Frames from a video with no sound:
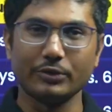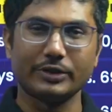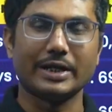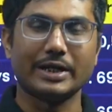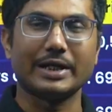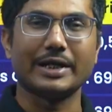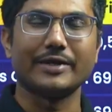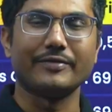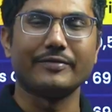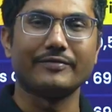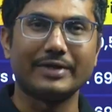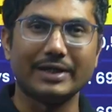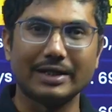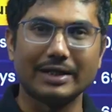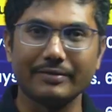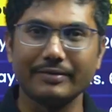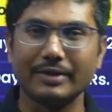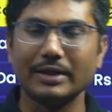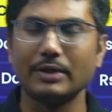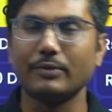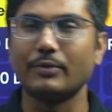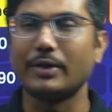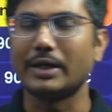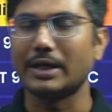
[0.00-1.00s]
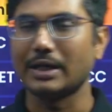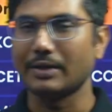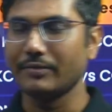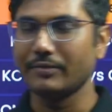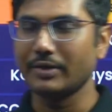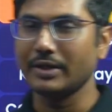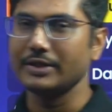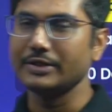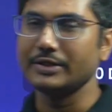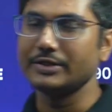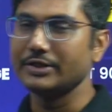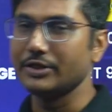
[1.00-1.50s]
are available, whatever
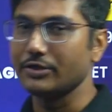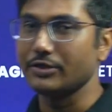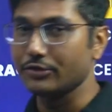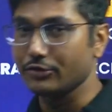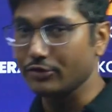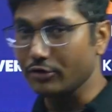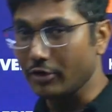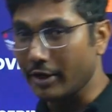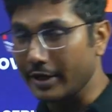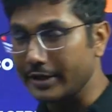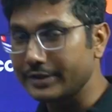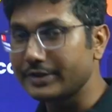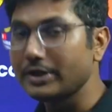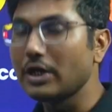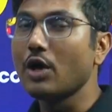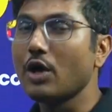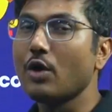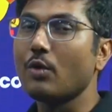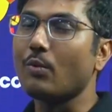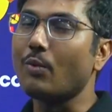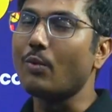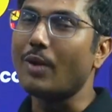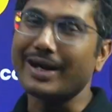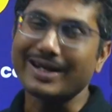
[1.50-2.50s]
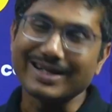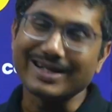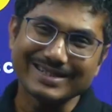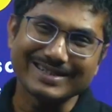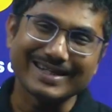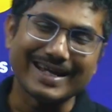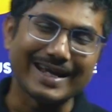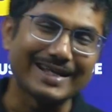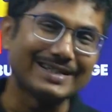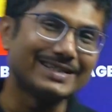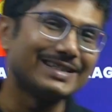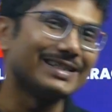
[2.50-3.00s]
is your choice. What is
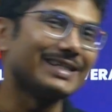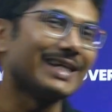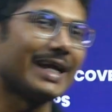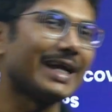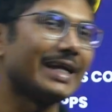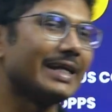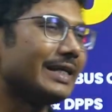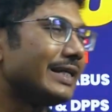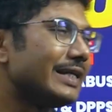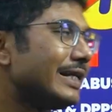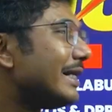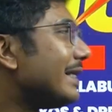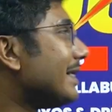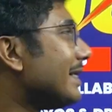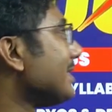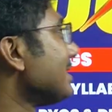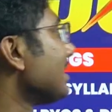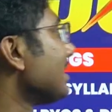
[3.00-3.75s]
KC90? It is